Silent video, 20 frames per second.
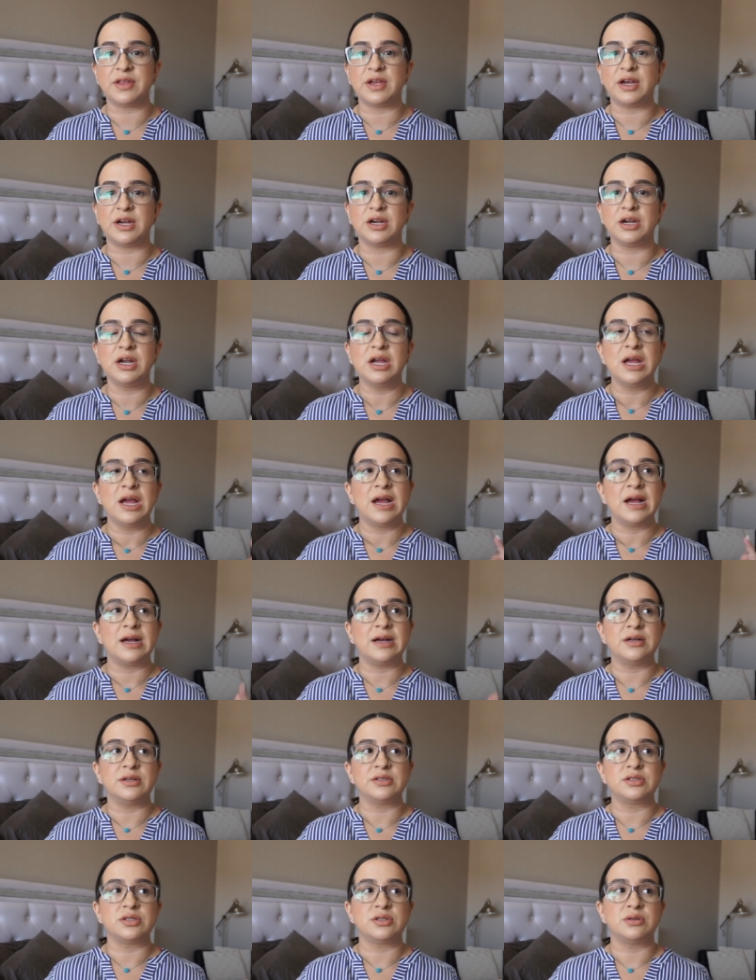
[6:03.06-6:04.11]
there. I
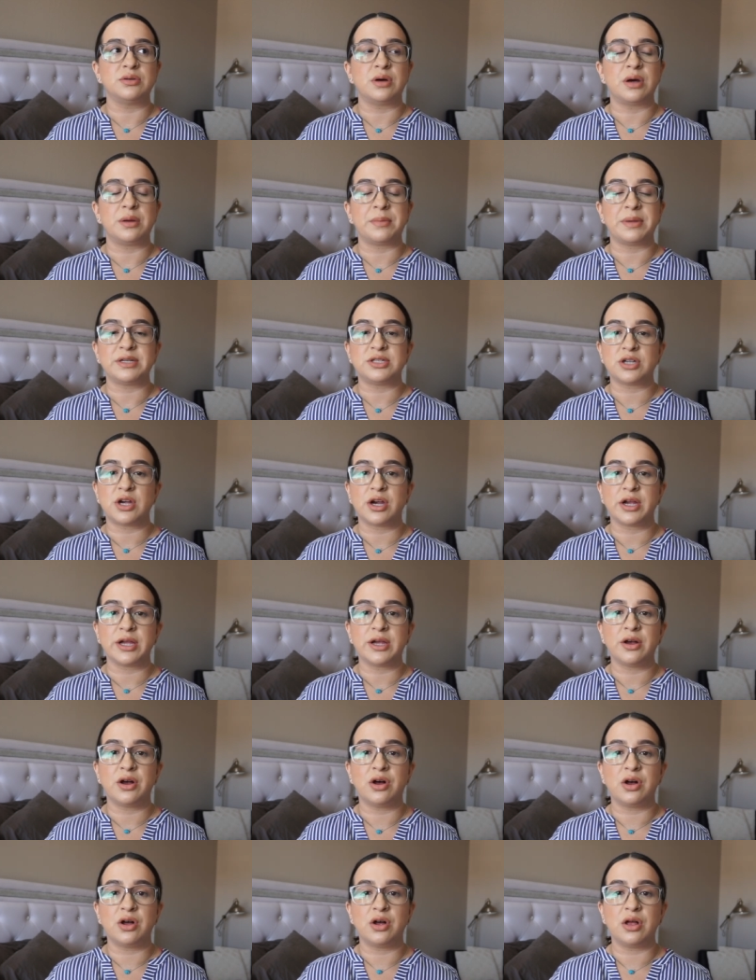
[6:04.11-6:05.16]
also on my Target
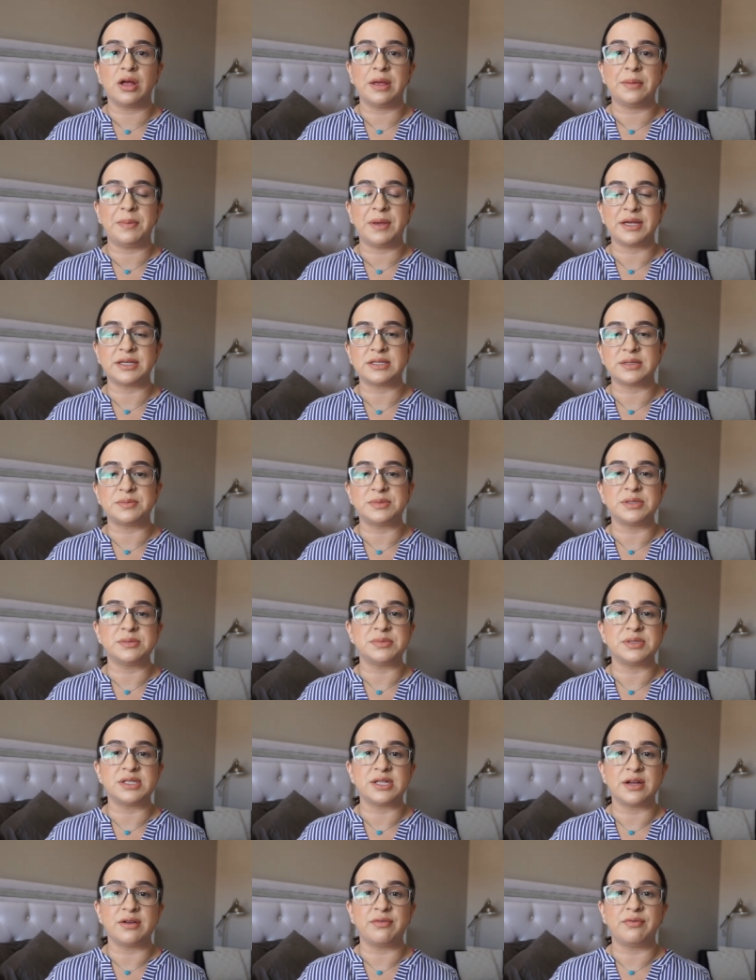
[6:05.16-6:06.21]
haul, I picked up some
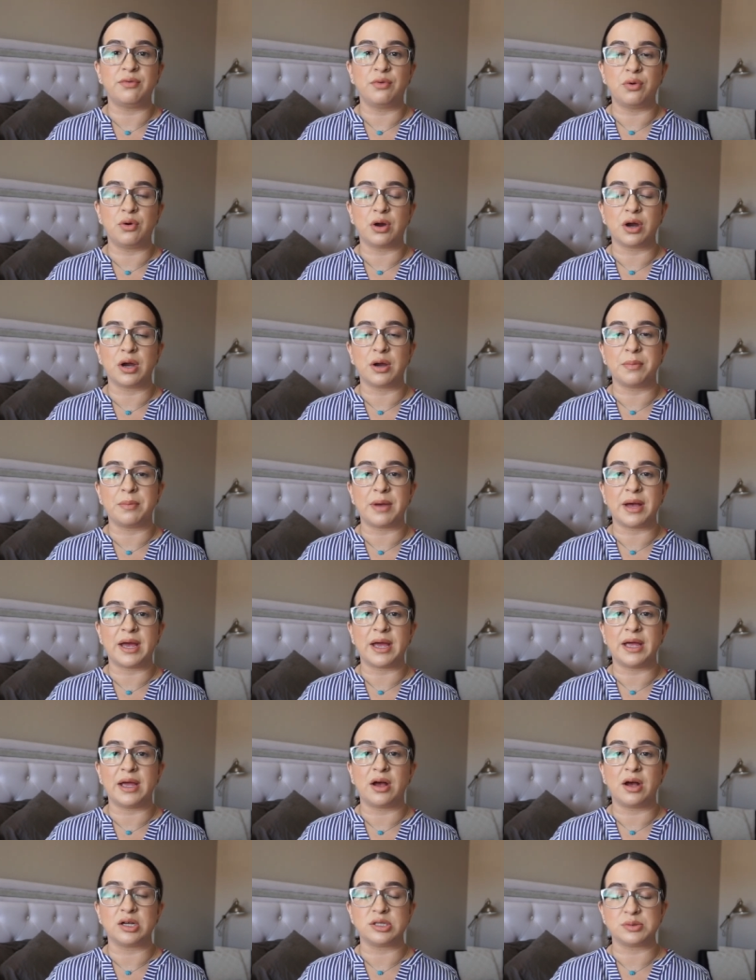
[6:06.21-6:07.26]
stuff for my
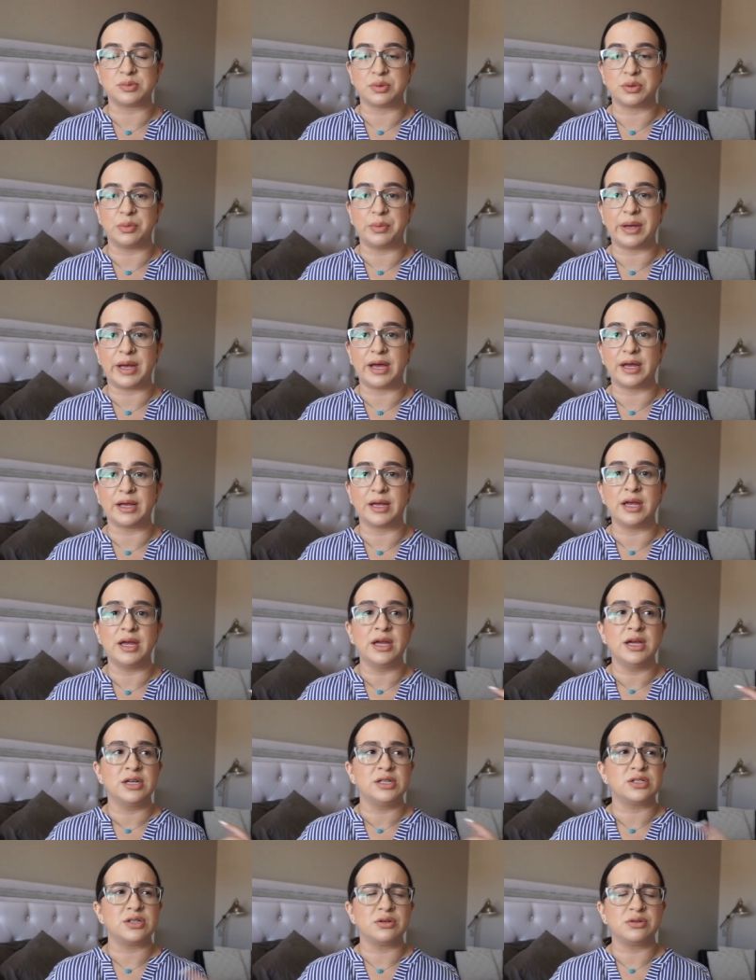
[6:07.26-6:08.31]
hospital bag.
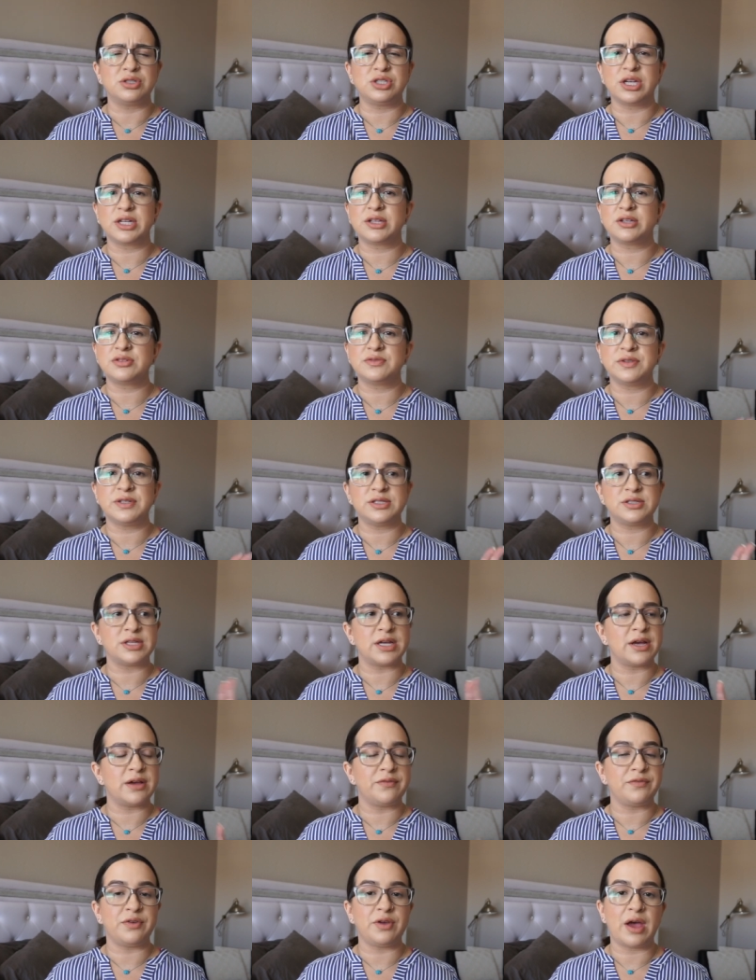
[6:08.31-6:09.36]
So check those videos
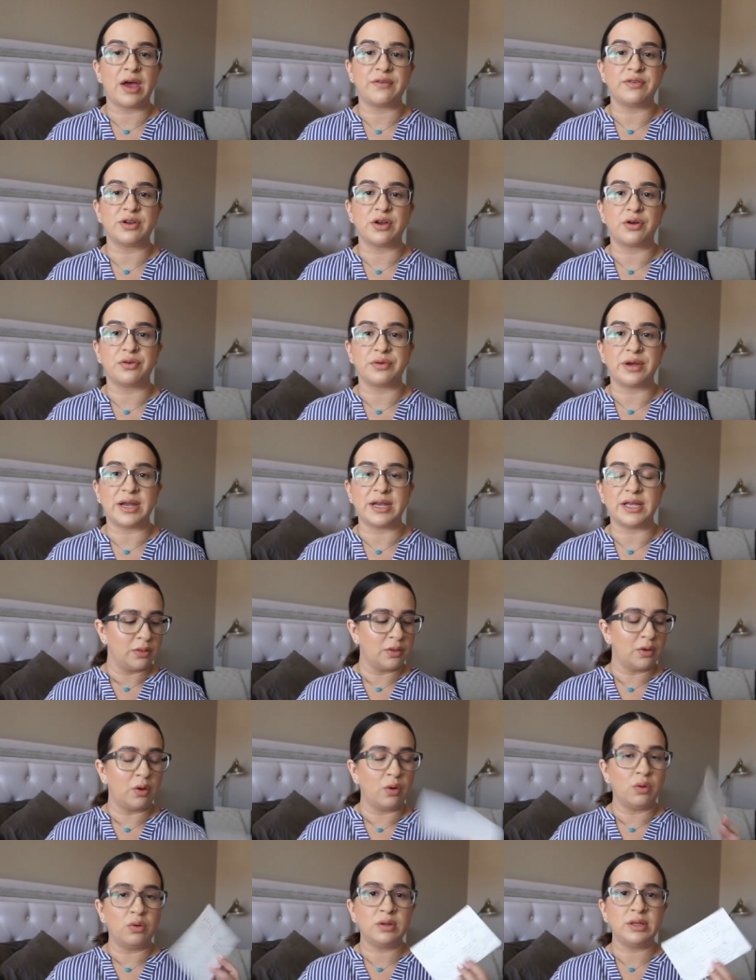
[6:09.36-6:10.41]
out if you haven't already.
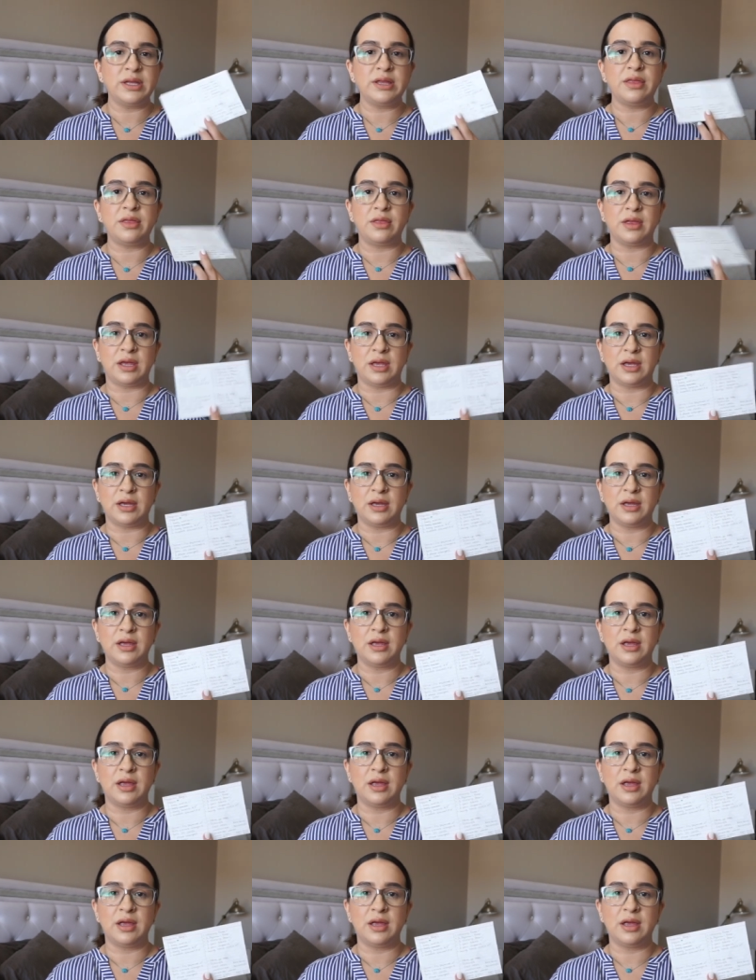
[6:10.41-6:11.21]
The only thing